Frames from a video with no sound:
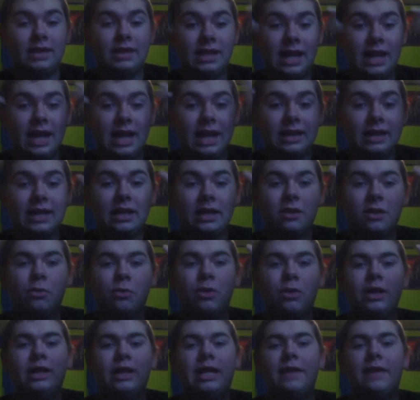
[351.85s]
I think that's
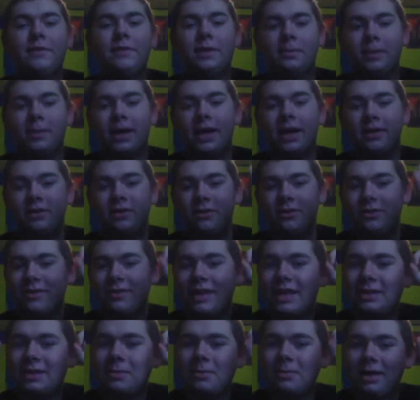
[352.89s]
one of definitely the positives,
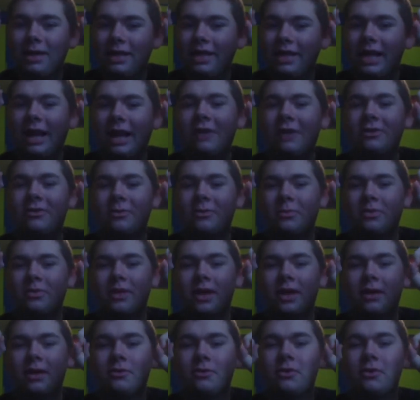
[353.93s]
that the main characters
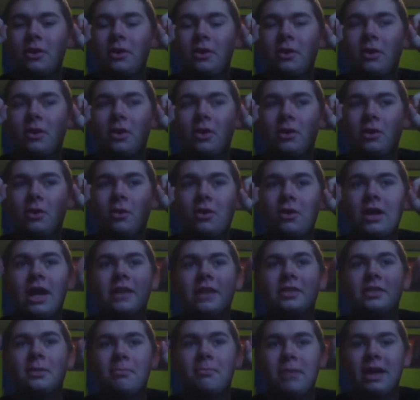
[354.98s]
themselves, they're
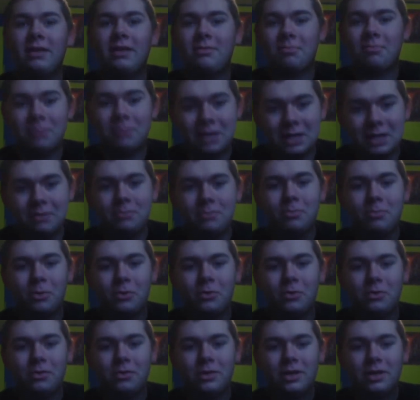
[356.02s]
not the best
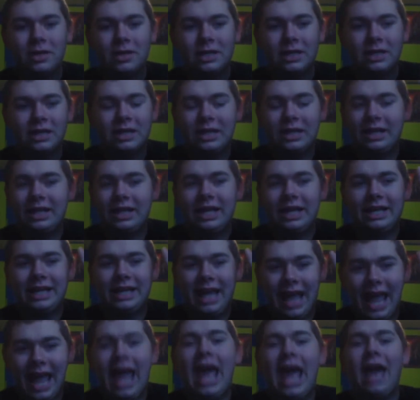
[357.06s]
people, like,
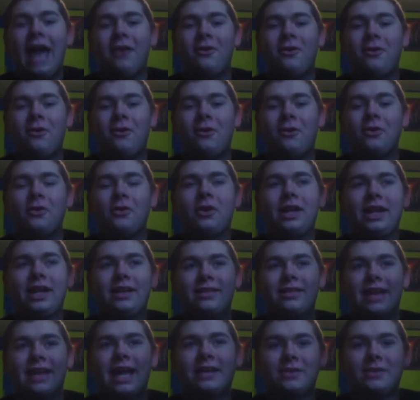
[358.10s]
at all. They're the
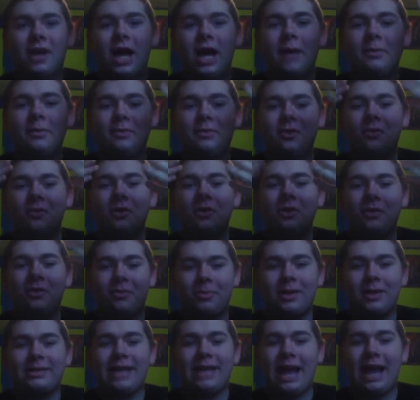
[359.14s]
exact opposite of what you
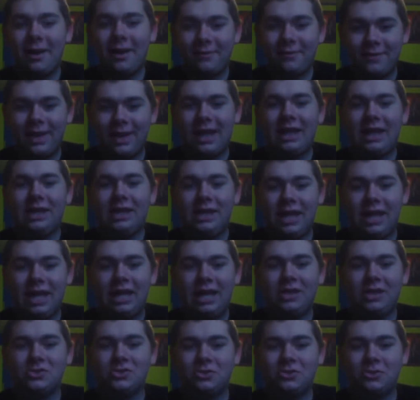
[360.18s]
expect out of
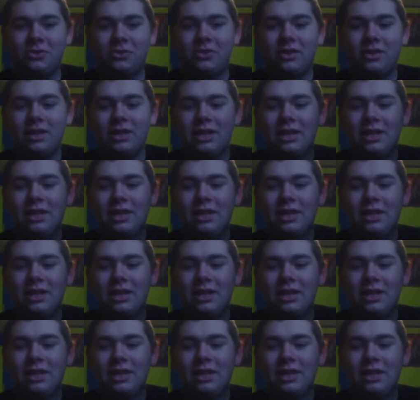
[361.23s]
angels.